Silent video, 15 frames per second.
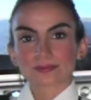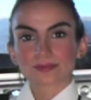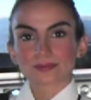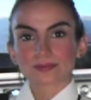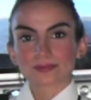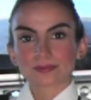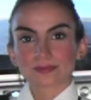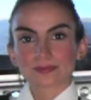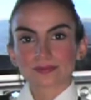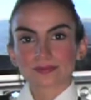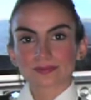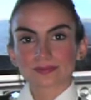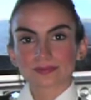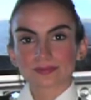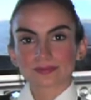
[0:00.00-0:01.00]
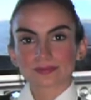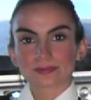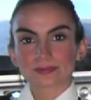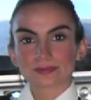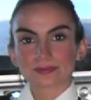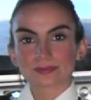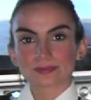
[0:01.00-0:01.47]

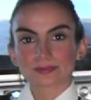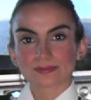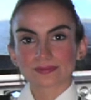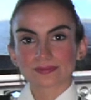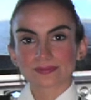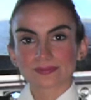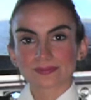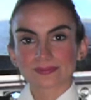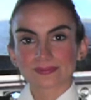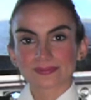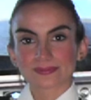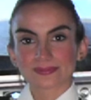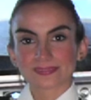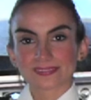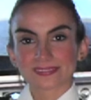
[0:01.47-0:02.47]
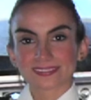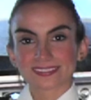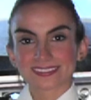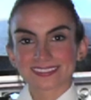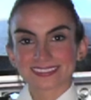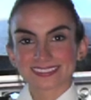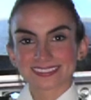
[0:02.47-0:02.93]

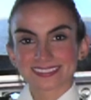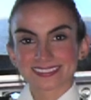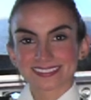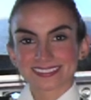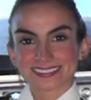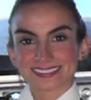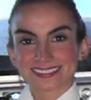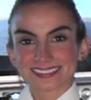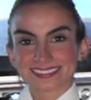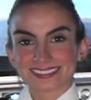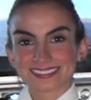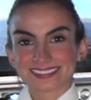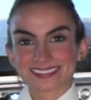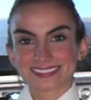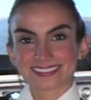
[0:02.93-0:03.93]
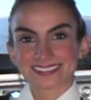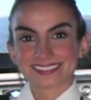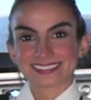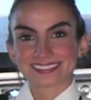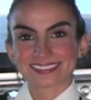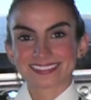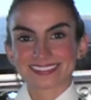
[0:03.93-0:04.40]

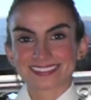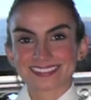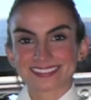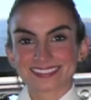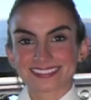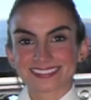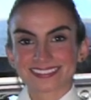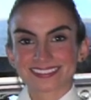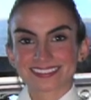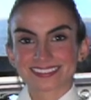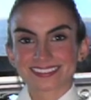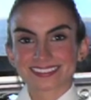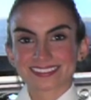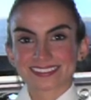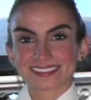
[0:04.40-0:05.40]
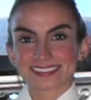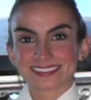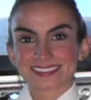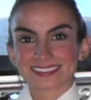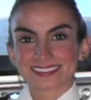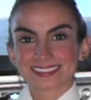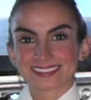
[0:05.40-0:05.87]

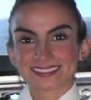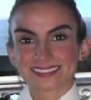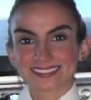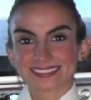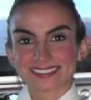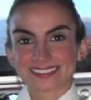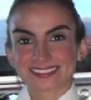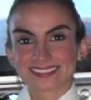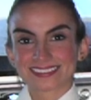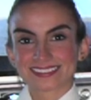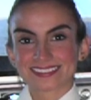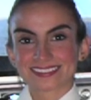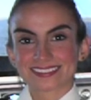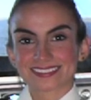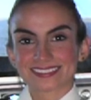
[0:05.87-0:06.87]
(not speaking)